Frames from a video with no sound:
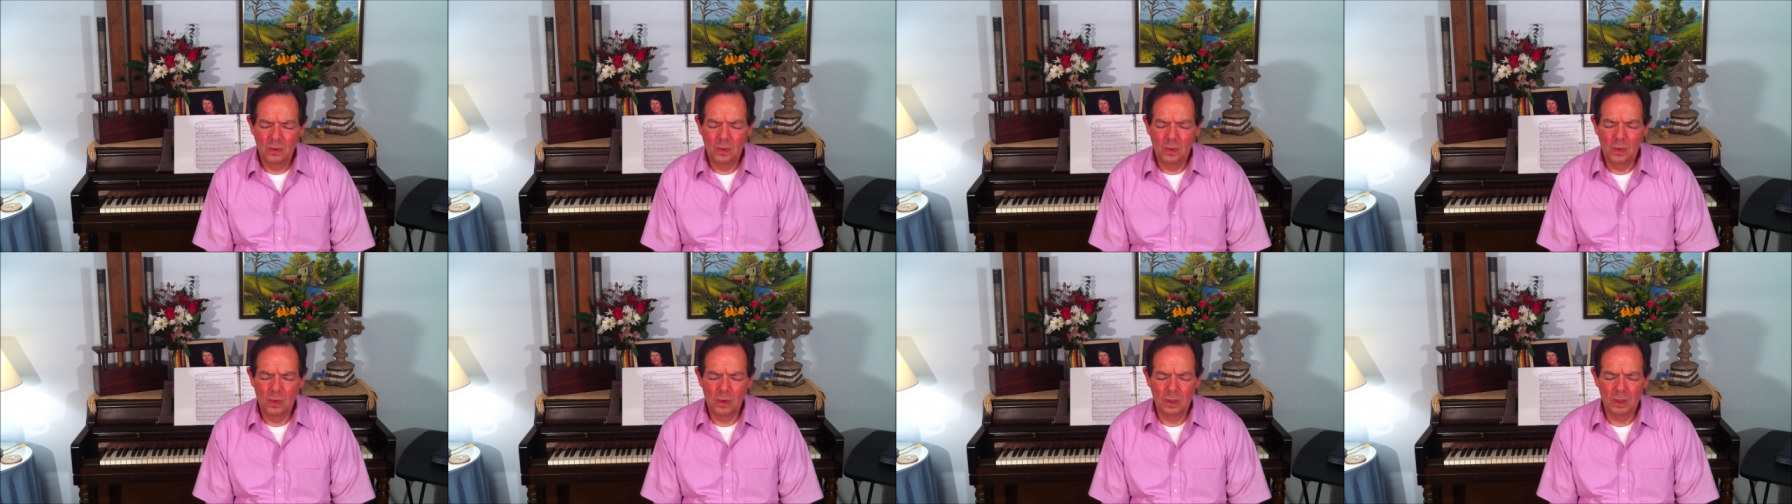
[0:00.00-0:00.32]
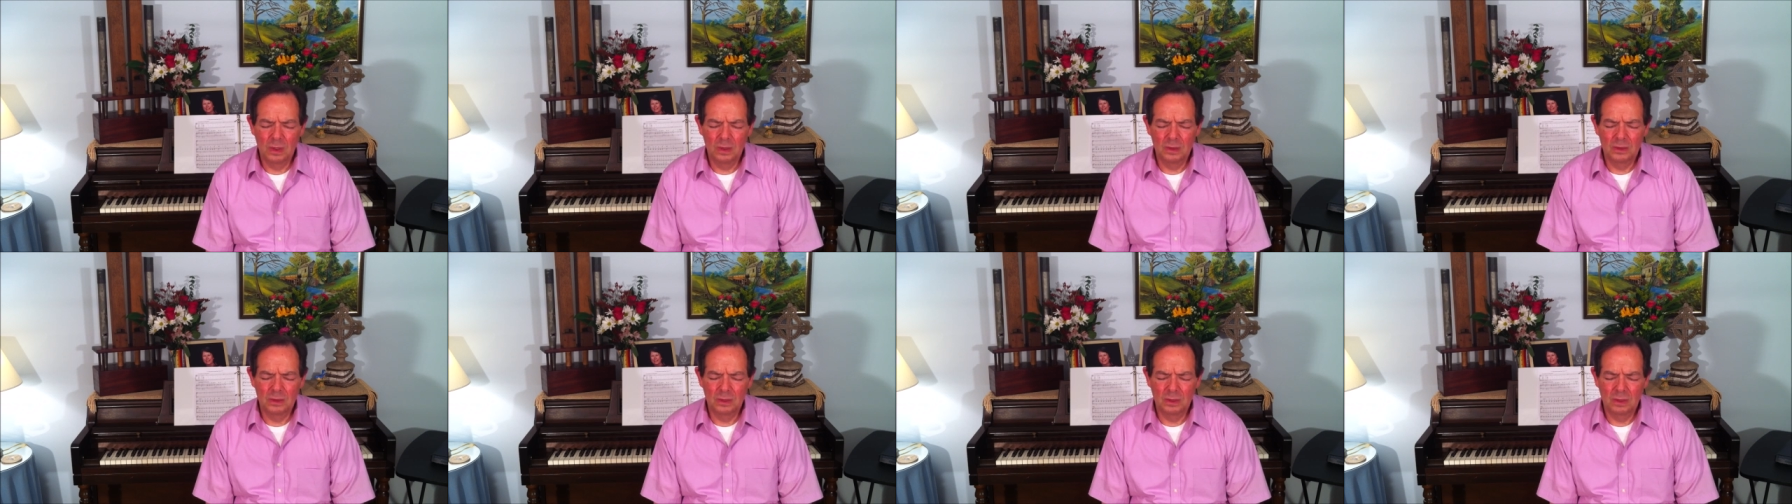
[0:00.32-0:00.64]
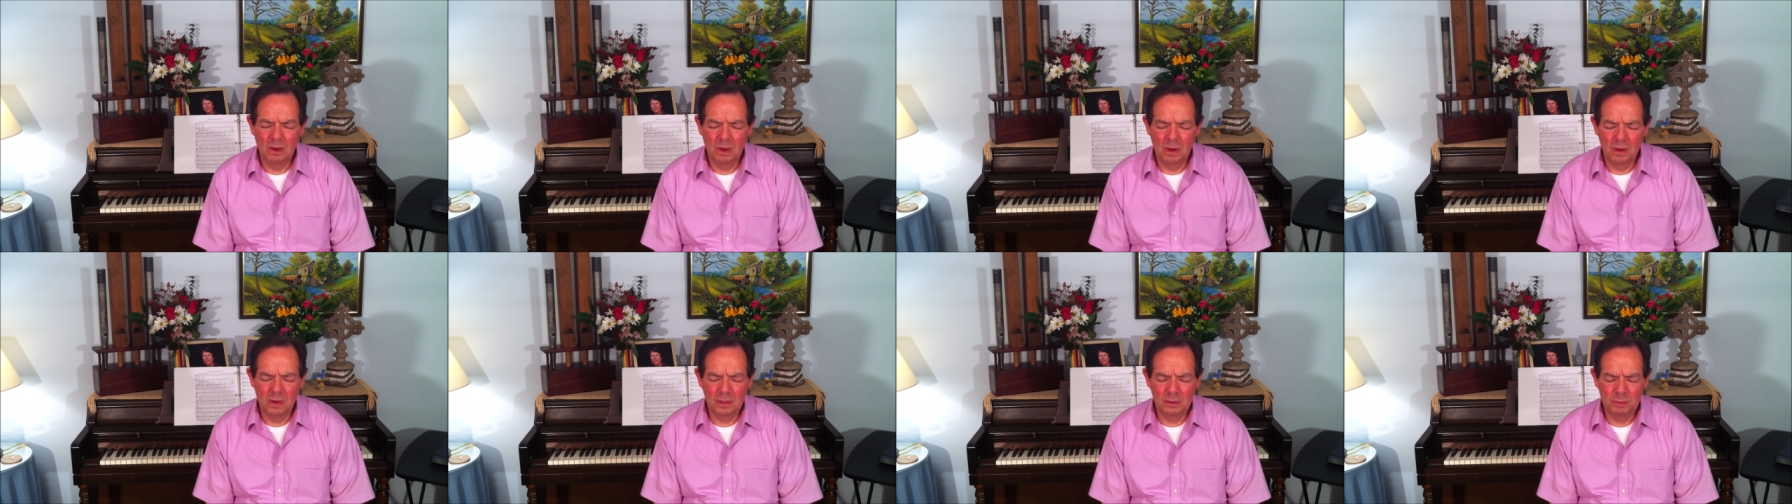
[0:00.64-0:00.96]
or to
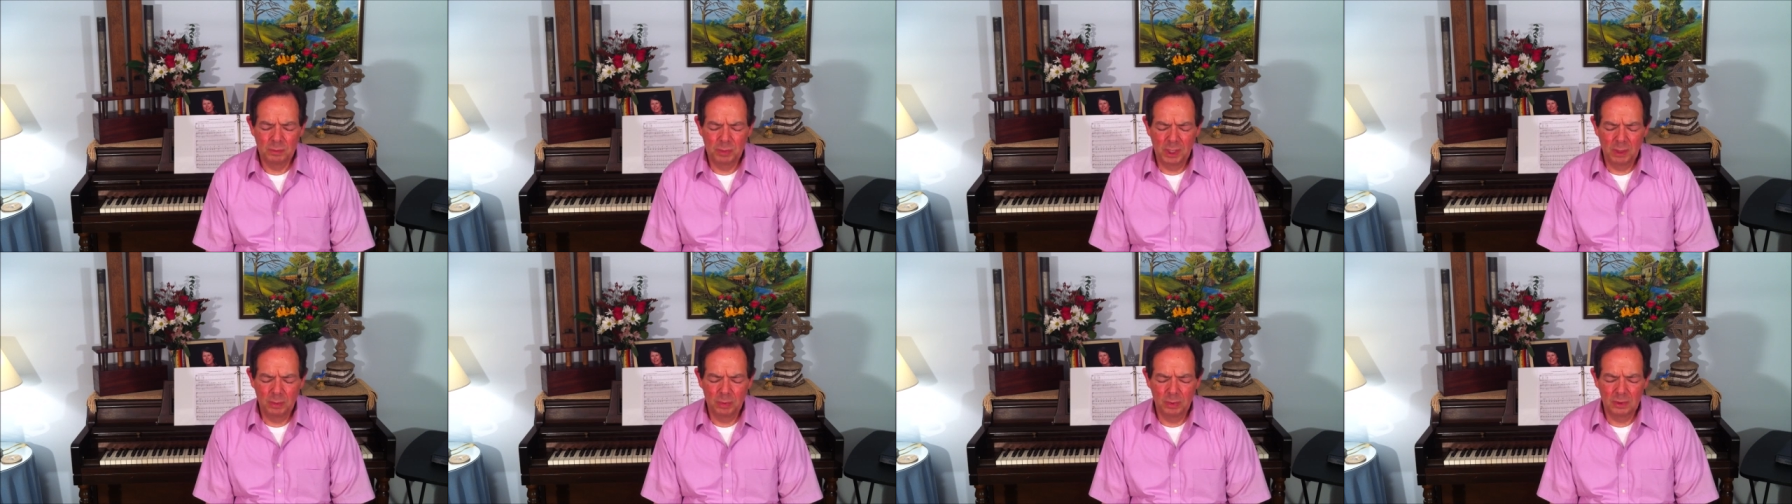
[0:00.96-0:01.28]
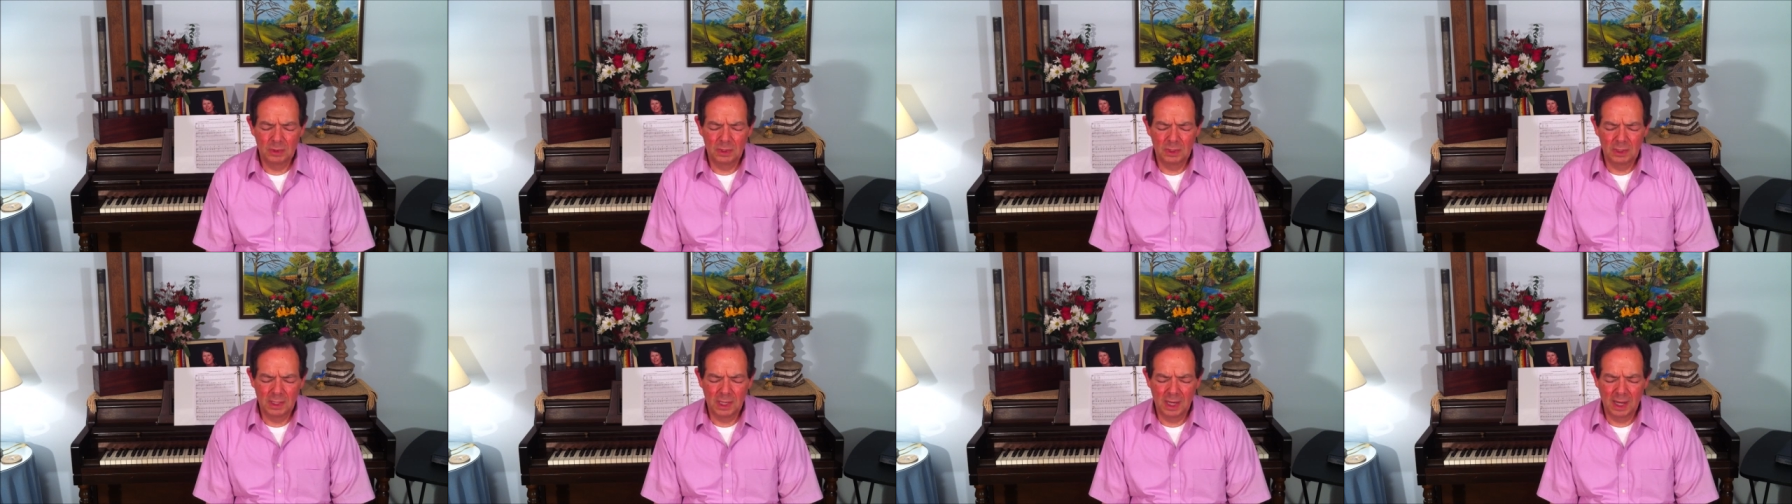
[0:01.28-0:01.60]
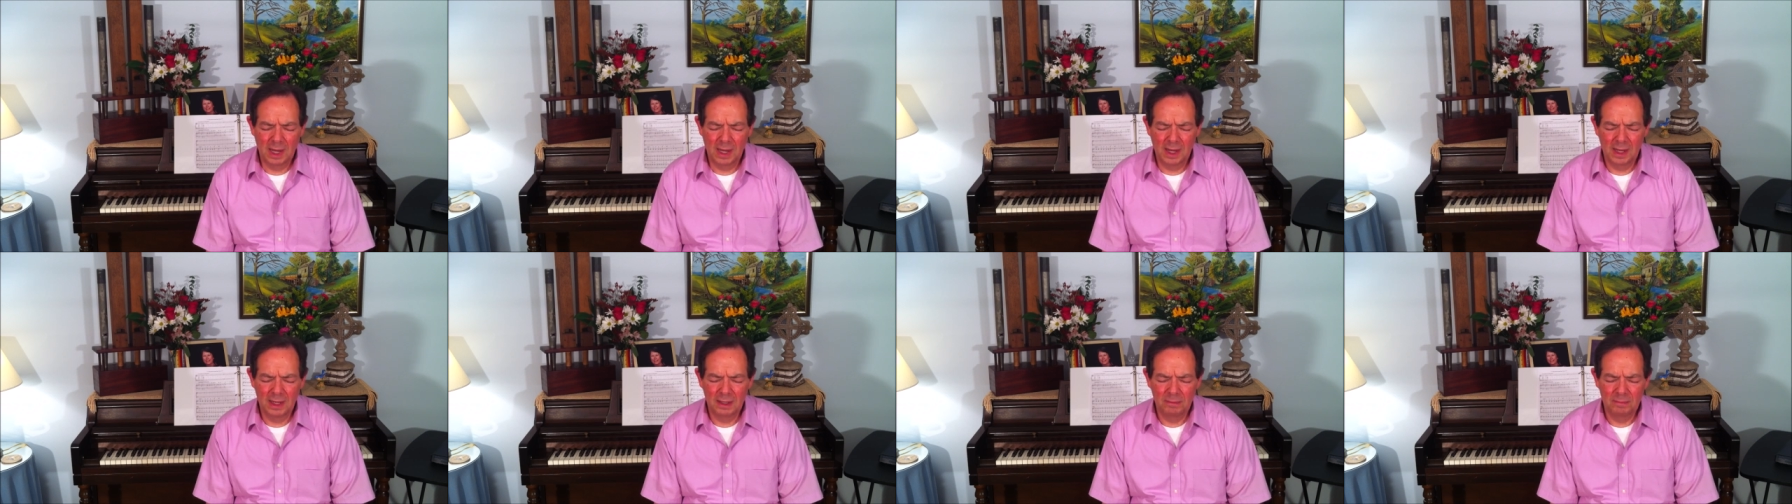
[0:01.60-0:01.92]
cause people to
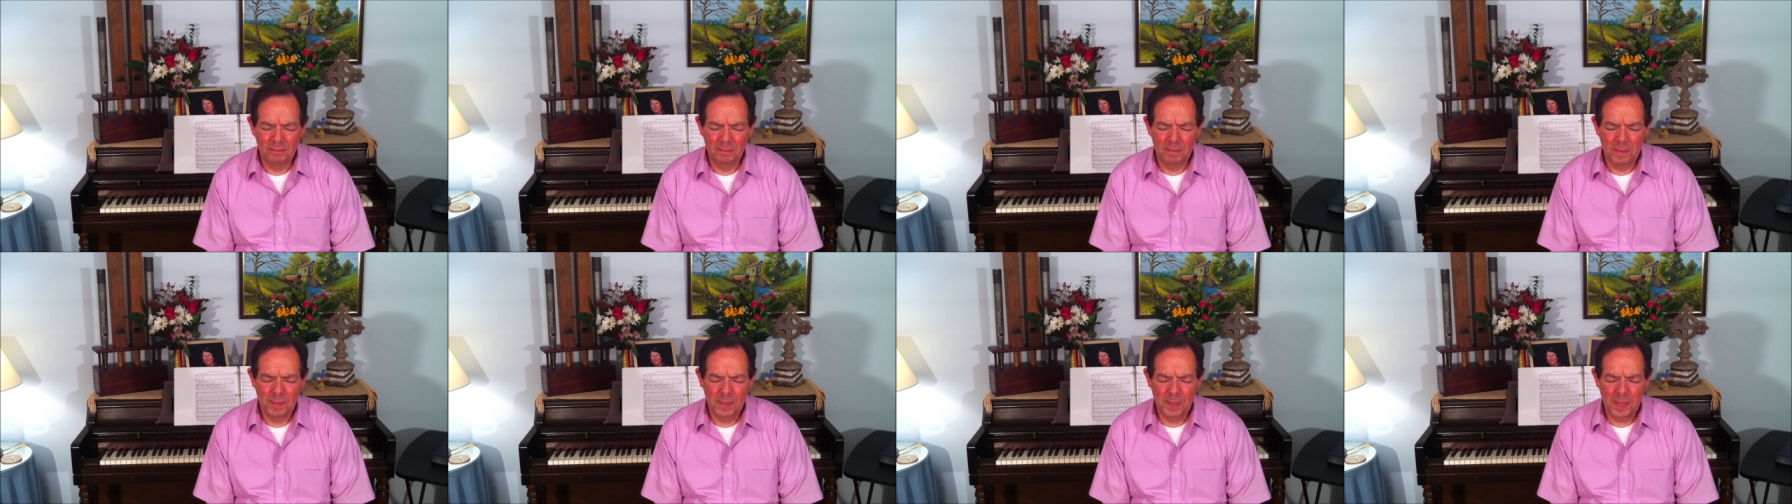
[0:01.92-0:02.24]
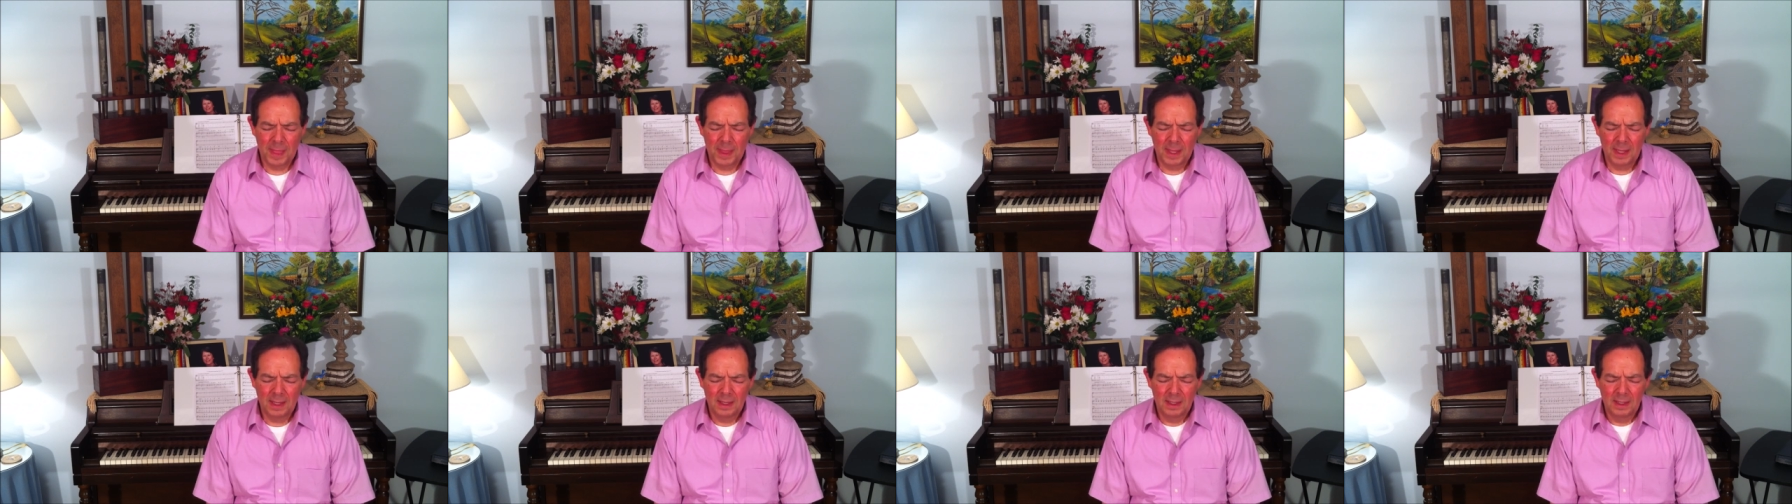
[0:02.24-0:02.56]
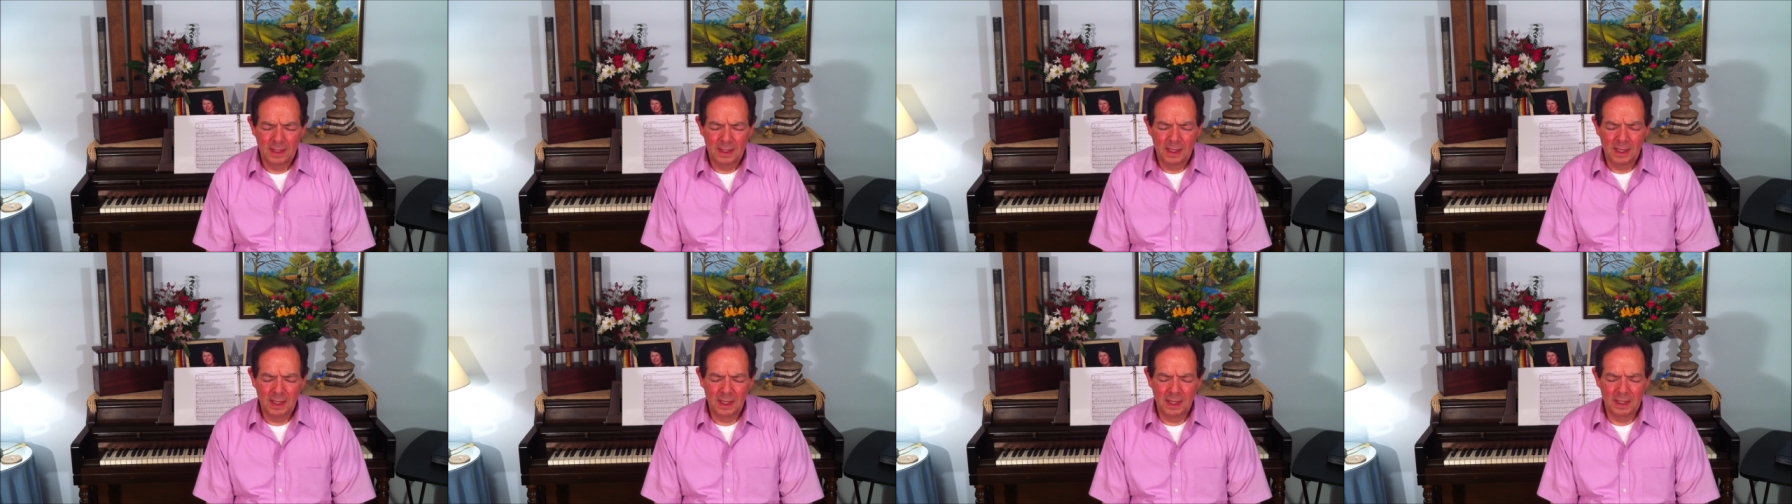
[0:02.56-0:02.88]
die.
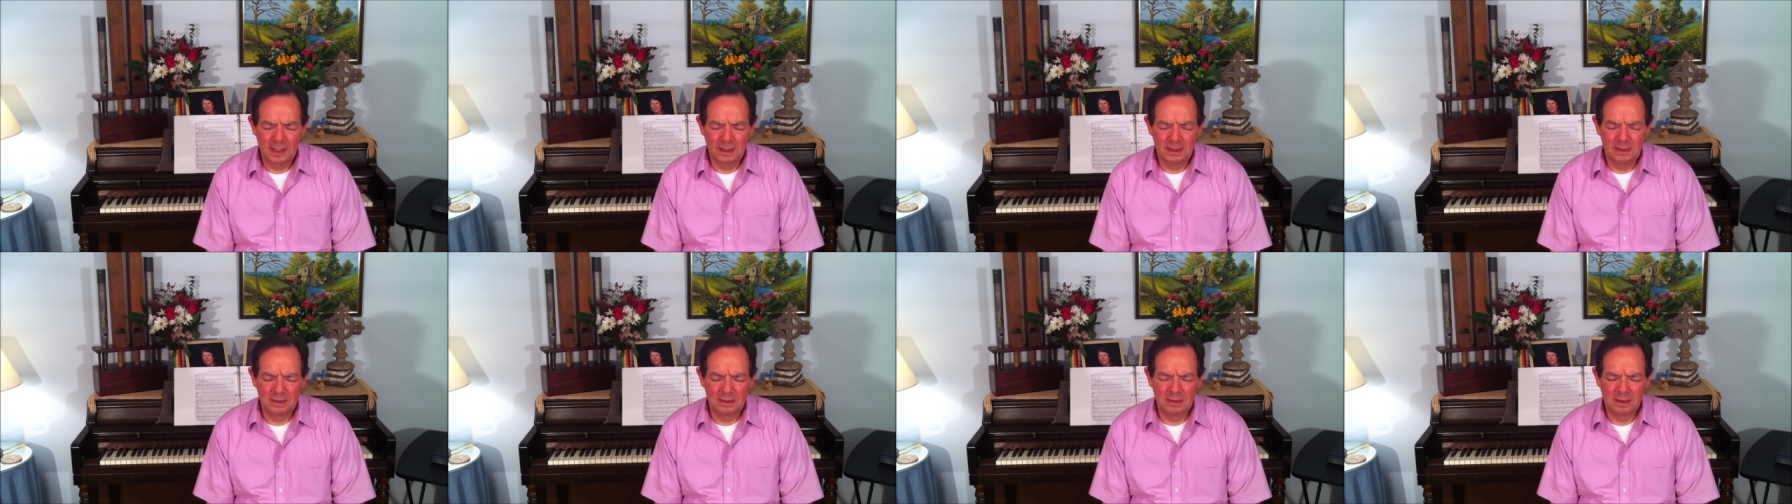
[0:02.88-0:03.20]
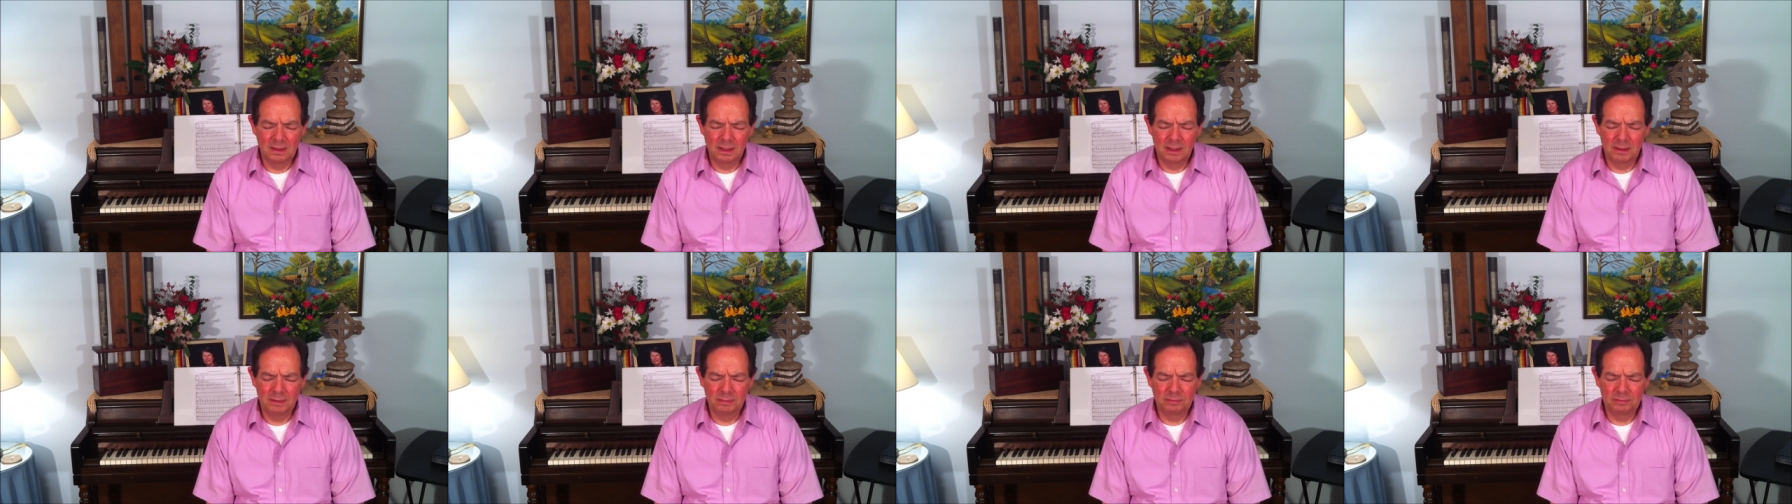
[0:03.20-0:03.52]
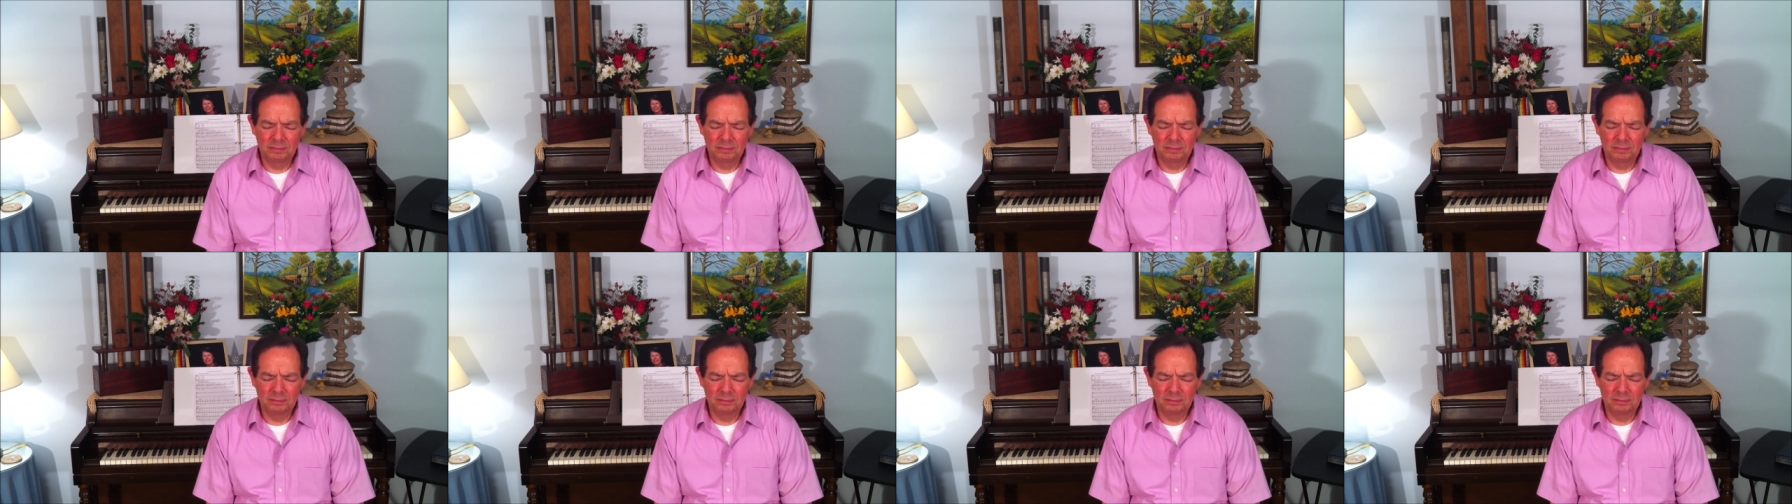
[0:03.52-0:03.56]
And